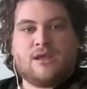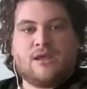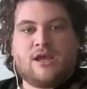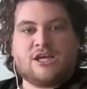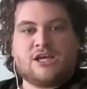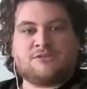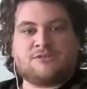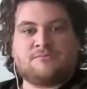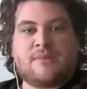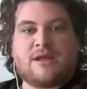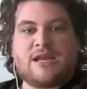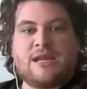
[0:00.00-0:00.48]

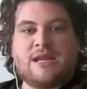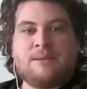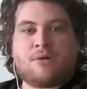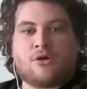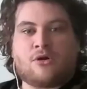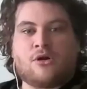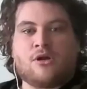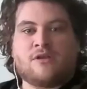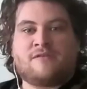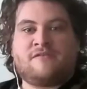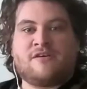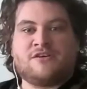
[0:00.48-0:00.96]
as many
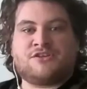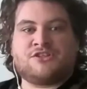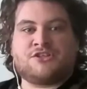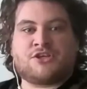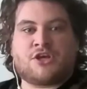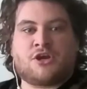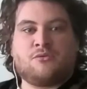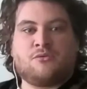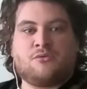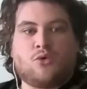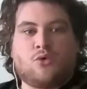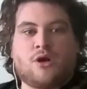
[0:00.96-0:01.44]
borrowed Fisher's
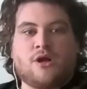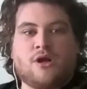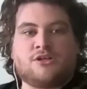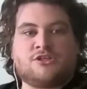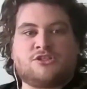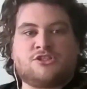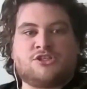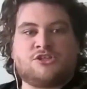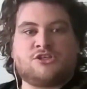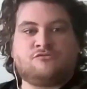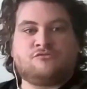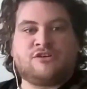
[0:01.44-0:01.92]
own words
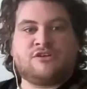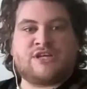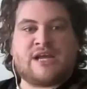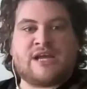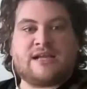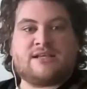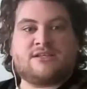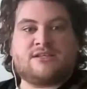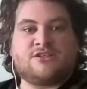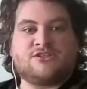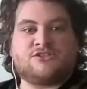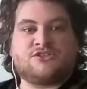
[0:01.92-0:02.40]
to
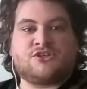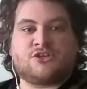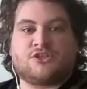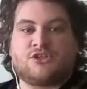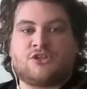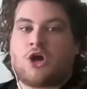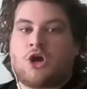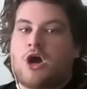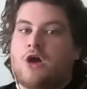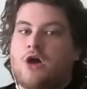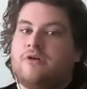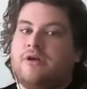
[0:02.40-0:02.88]
reject the sudden
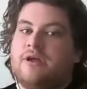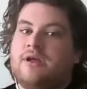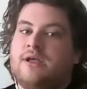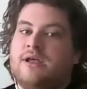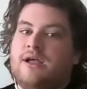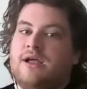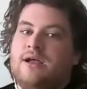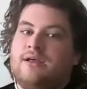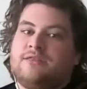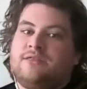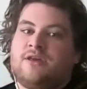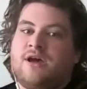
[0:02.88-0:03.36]
horror
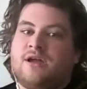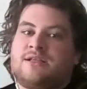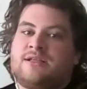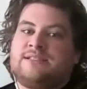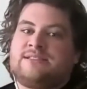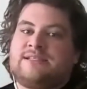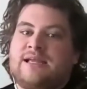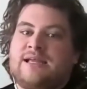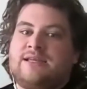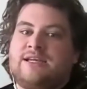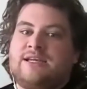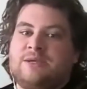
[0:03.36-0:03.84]
that had
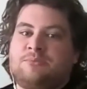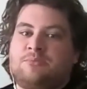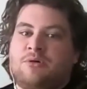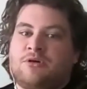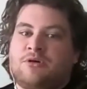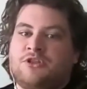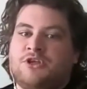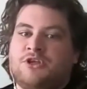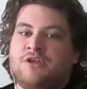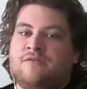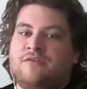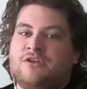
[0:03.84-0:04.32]
descended upon
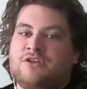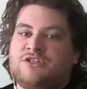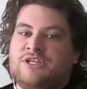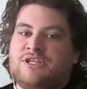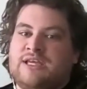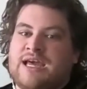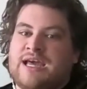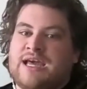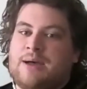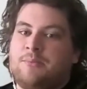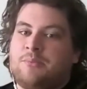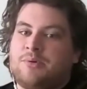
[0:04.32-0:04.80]
the university
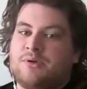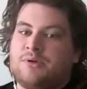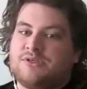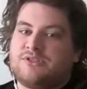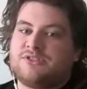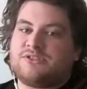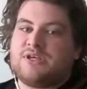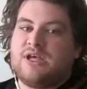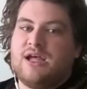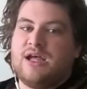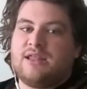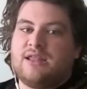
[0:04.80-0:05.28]

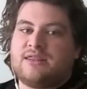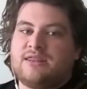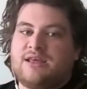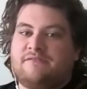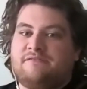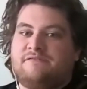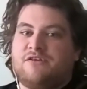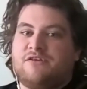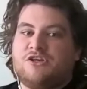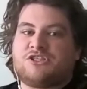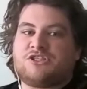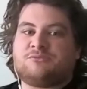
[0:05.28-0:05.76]
campus
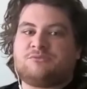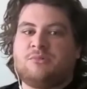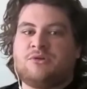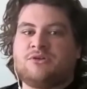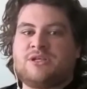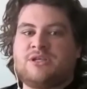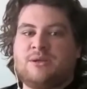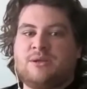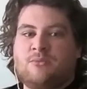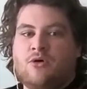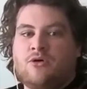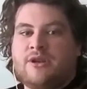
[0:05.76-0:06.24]
that first
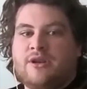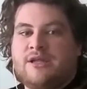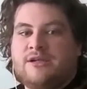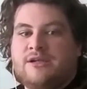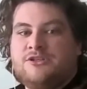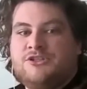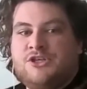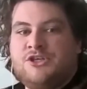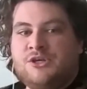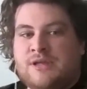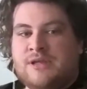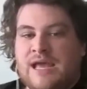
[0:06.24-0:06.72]
Monday morning,
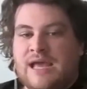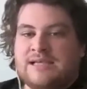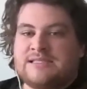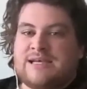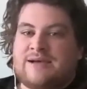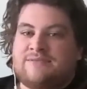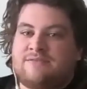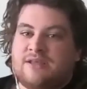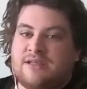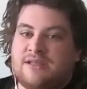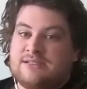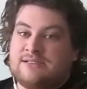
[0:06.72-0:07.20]
two days
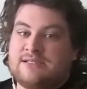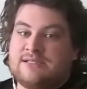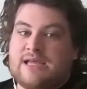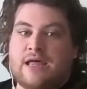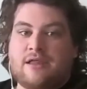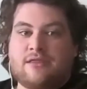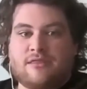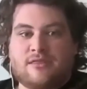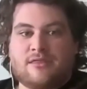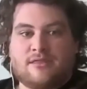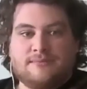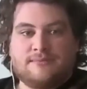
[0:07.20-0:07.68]
after his
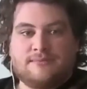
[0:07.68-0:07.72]
death.